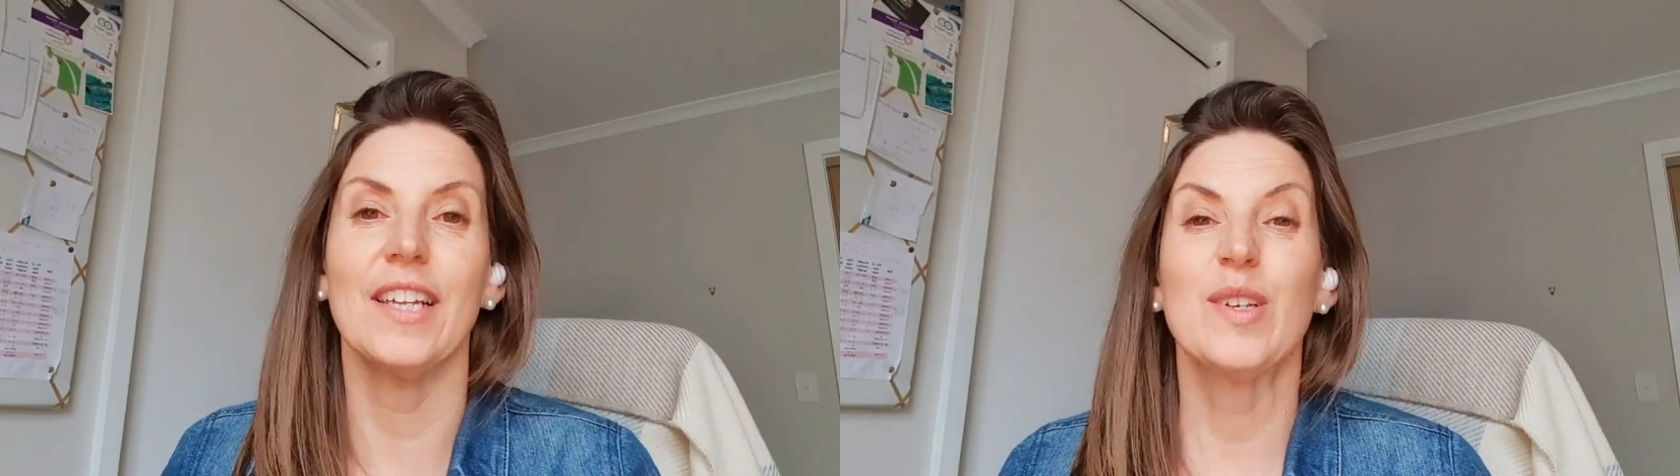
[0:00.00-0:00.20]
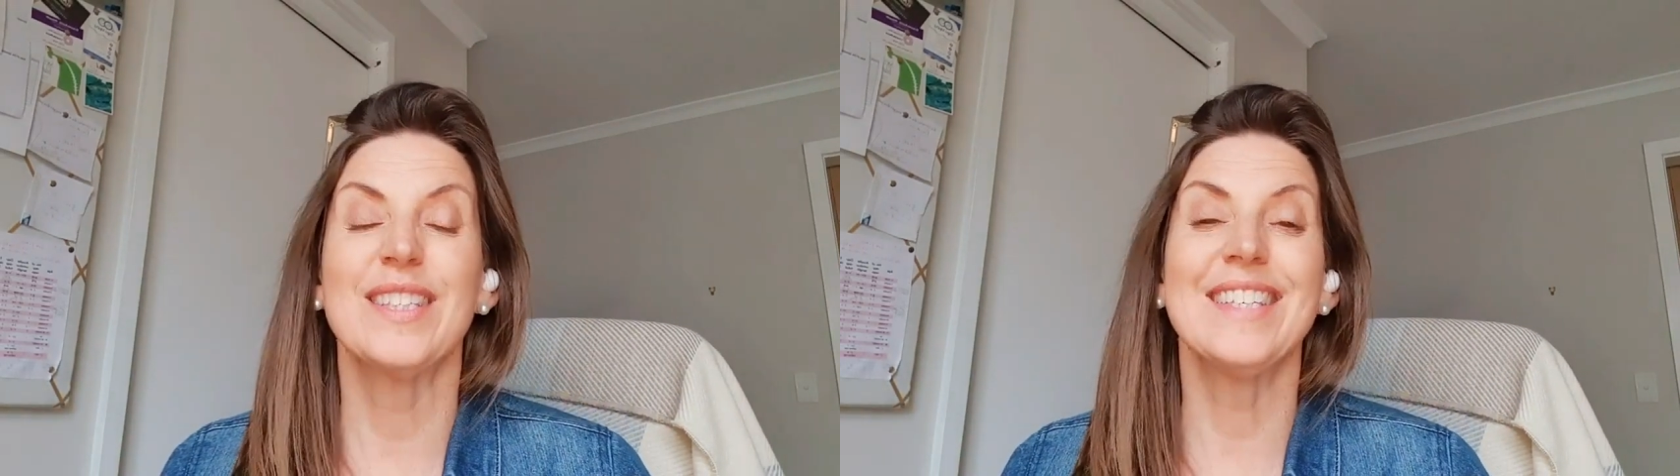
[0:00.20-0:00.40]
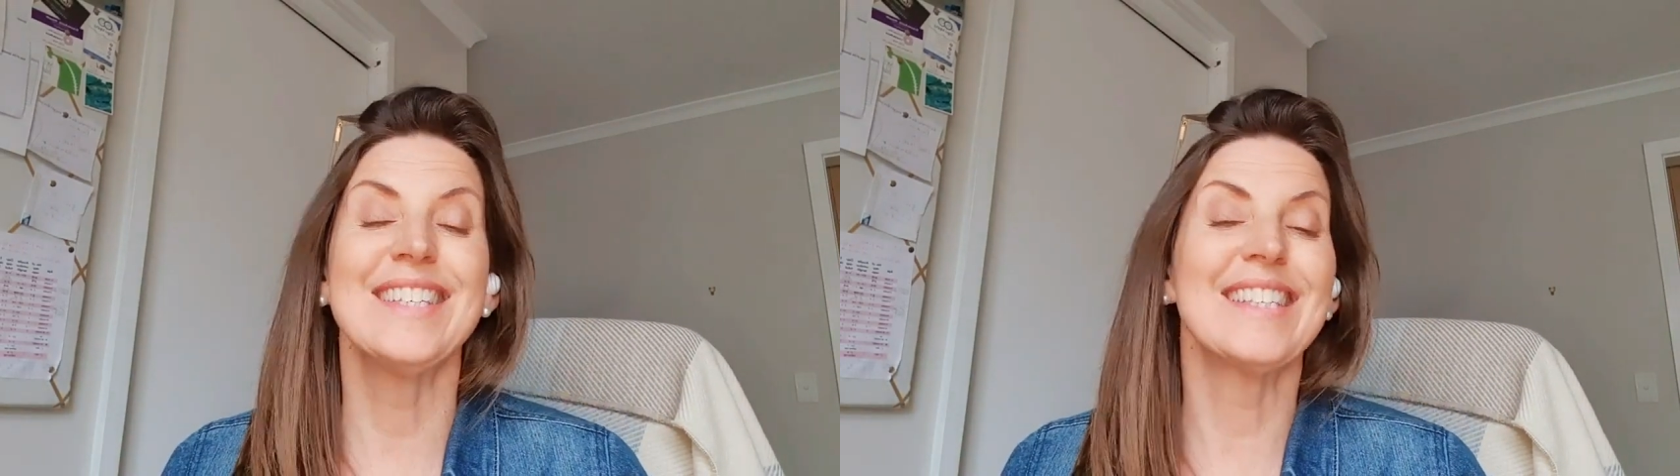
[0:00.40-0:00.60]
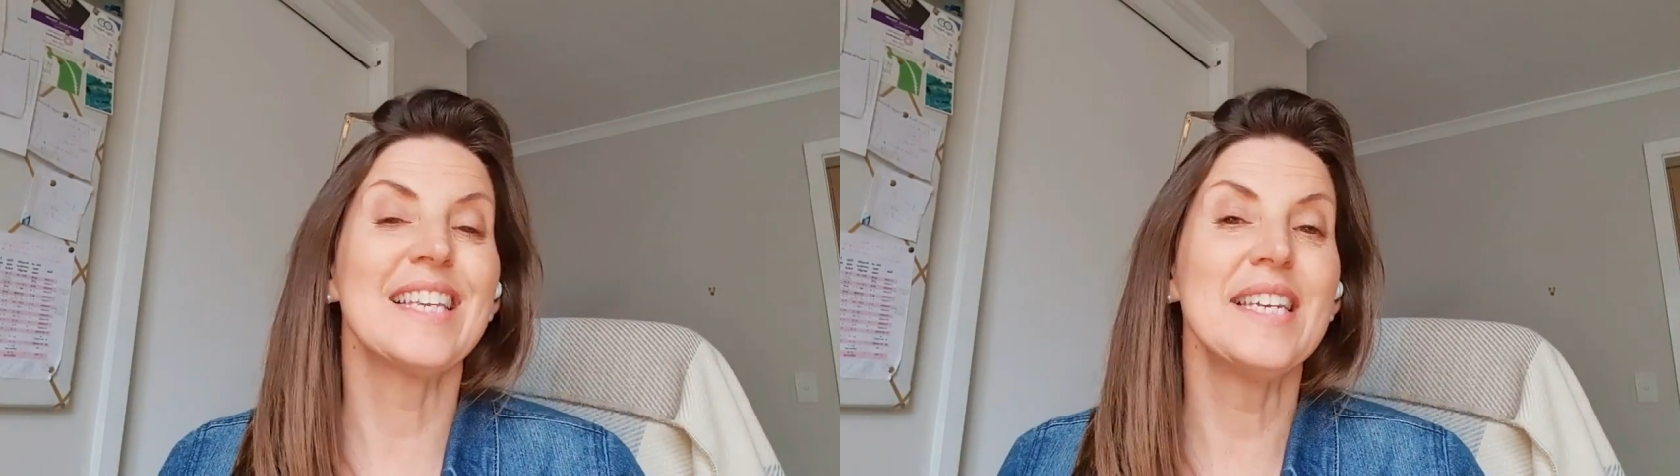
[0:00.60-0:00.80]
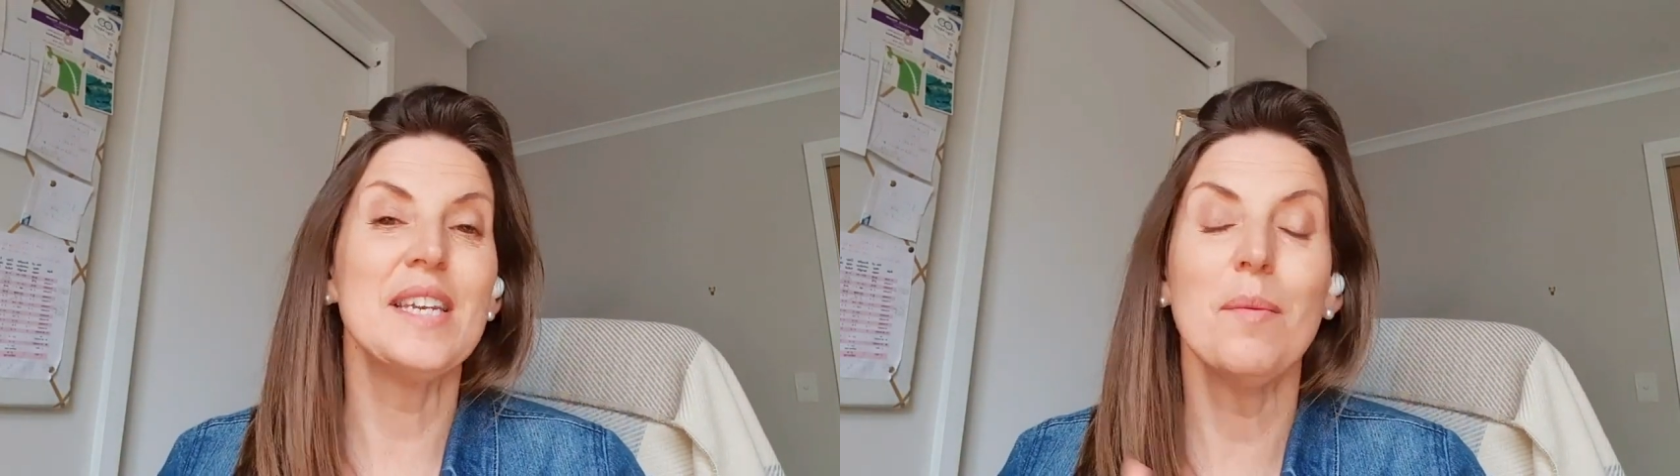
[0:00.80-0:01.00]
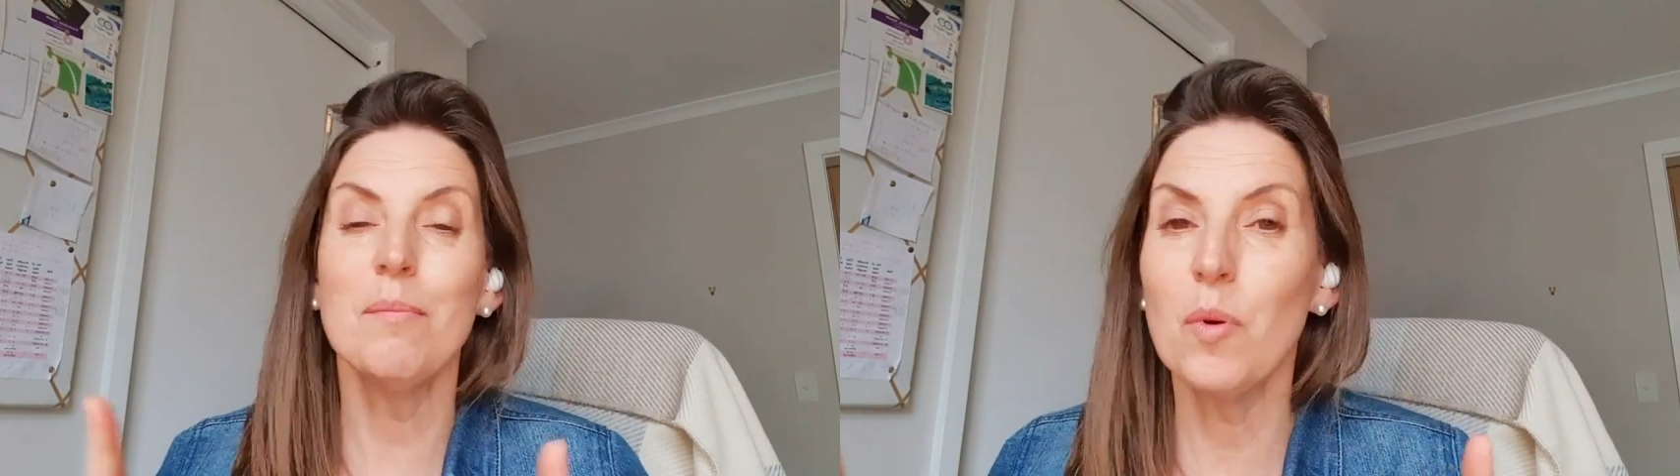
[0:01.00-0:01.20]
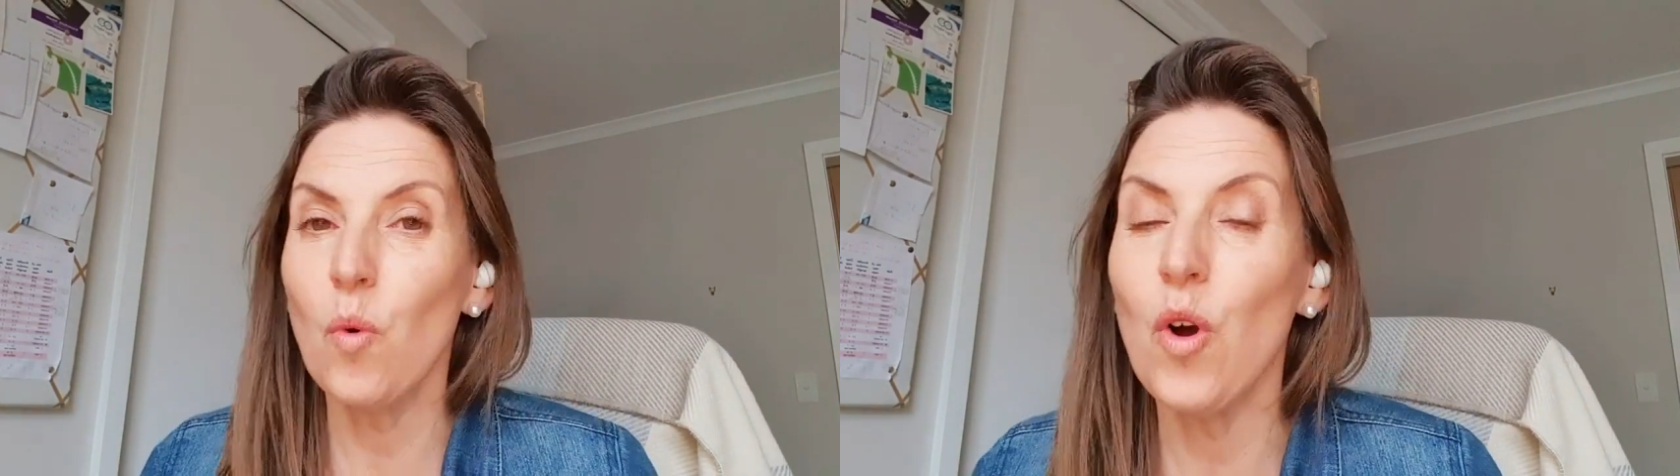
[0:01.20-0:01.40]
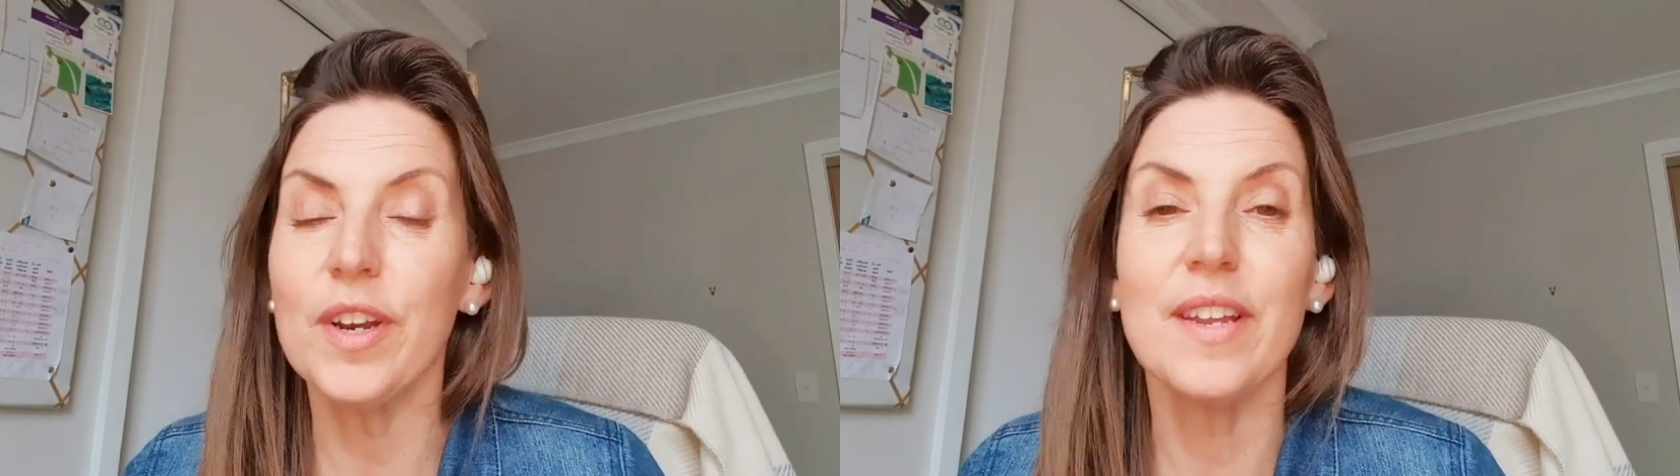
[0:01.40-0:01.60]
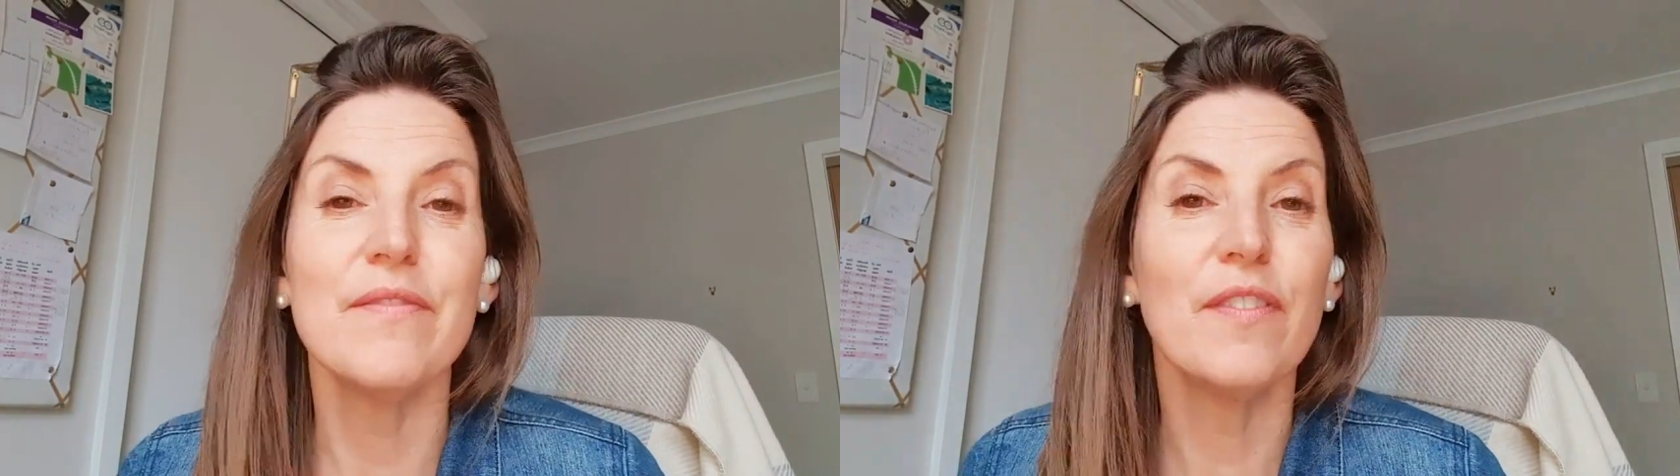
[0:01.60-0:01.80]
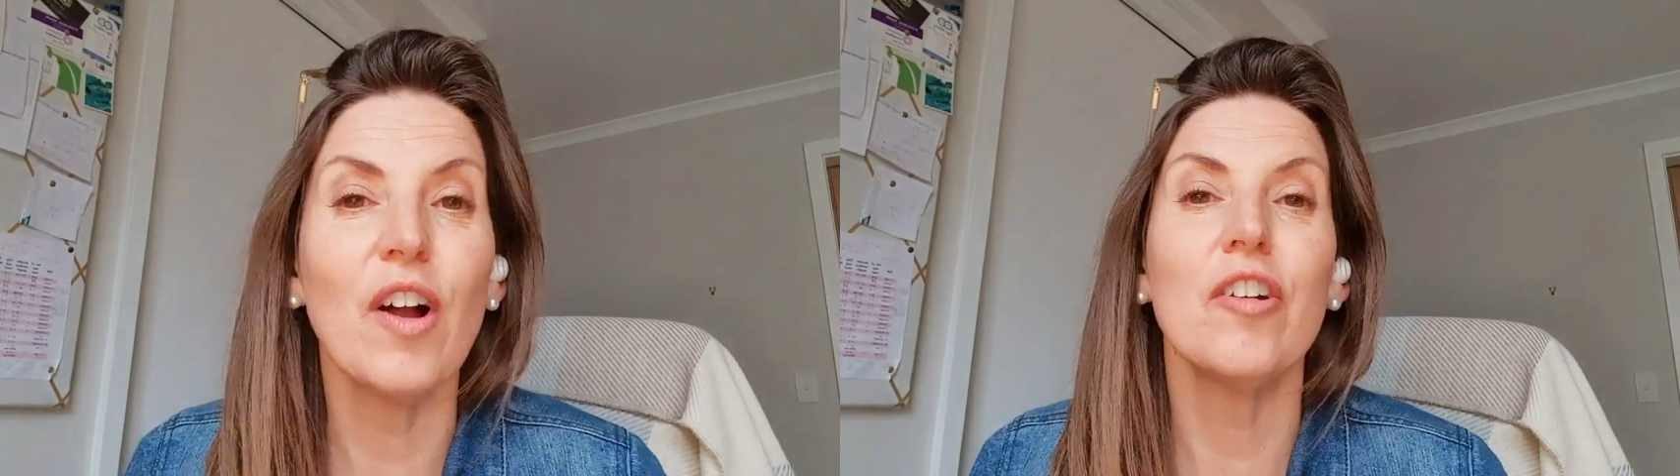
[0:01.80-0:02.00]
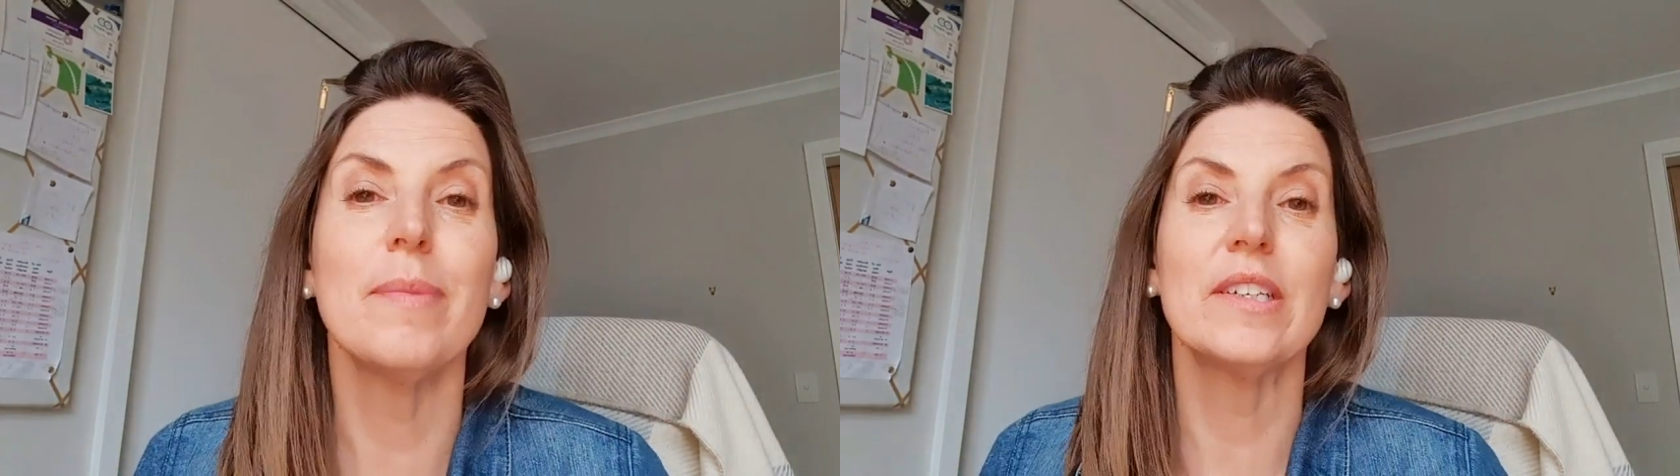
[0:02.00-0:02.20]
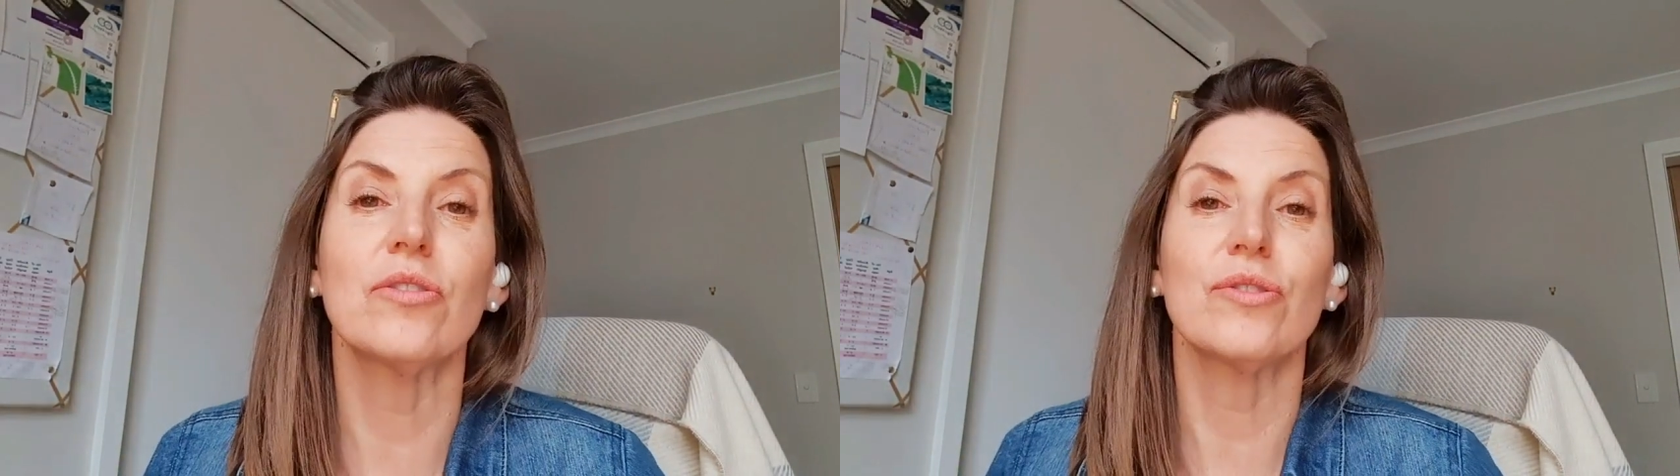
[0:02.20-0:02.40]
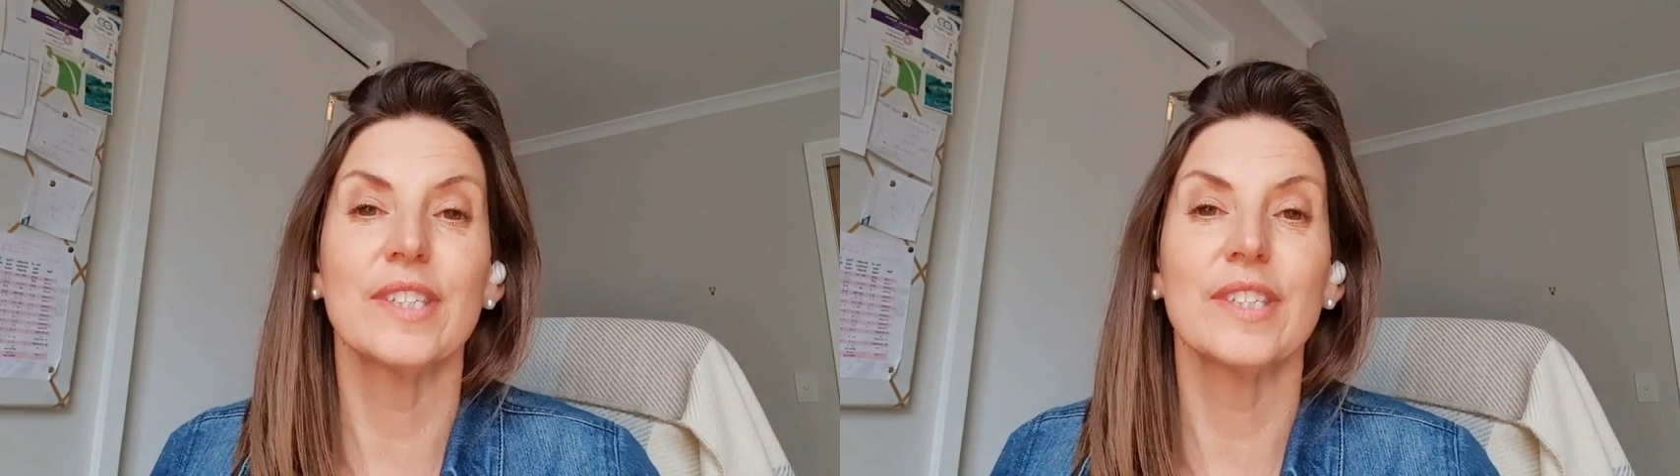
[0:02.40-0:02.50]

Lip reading: because this is the number 1 environmental